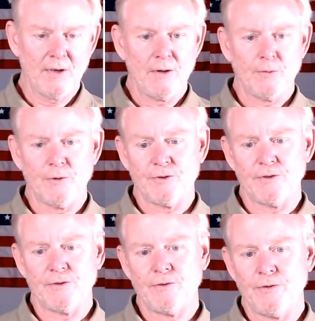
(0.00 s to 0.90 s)
which
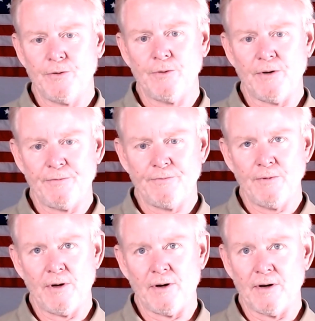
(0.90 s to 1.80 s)
is to
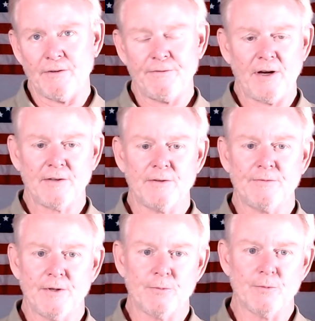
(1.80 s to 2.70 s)

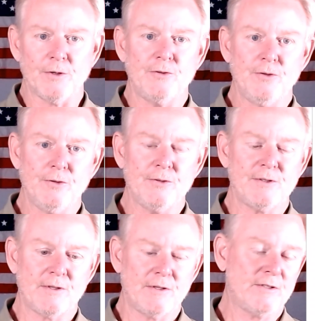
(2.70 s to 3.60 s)
effectively
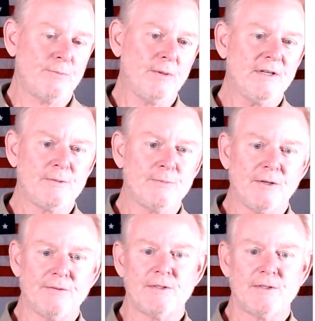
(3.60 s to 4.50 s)
reduce the displacement
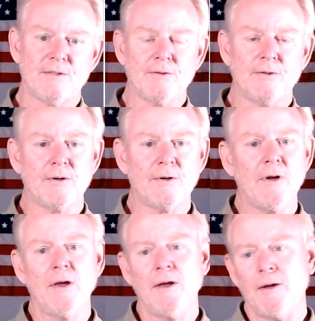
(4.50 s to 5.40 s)
of a cylinder
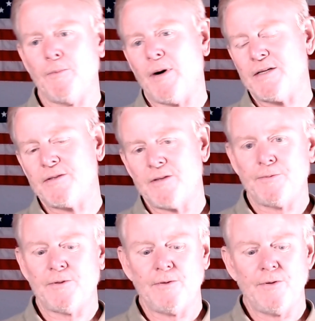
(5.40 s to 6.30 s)
by
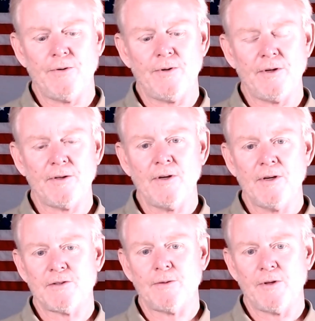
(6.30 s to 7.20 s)
substituting
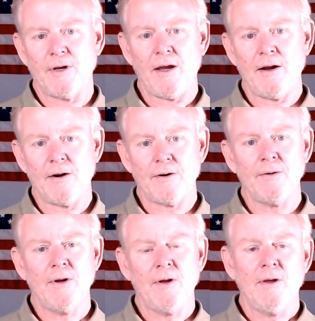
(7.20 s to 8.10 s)
some of the
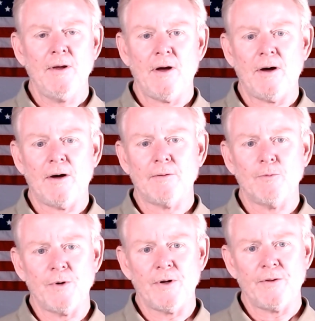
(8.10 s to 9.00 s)
air
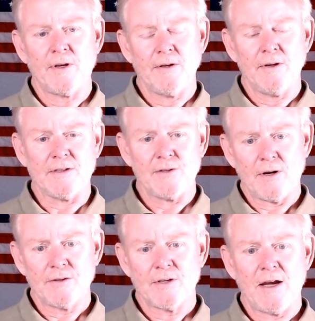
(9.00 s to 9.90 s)
with
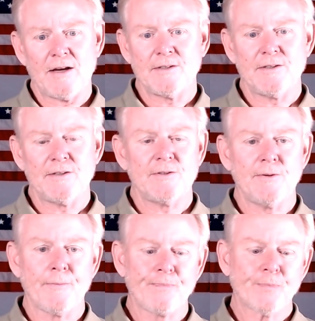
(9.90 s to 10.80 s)
exhaust gases,
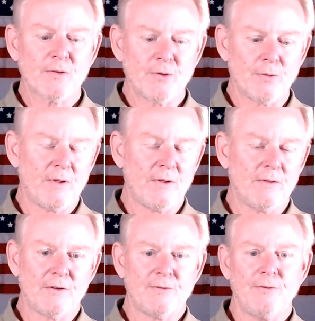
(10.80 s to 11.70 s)
so then
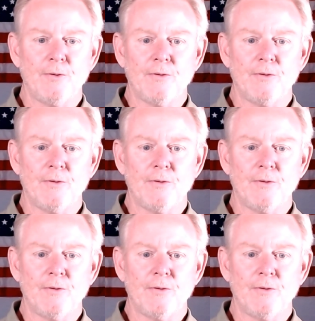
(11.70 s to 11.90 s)
less fuel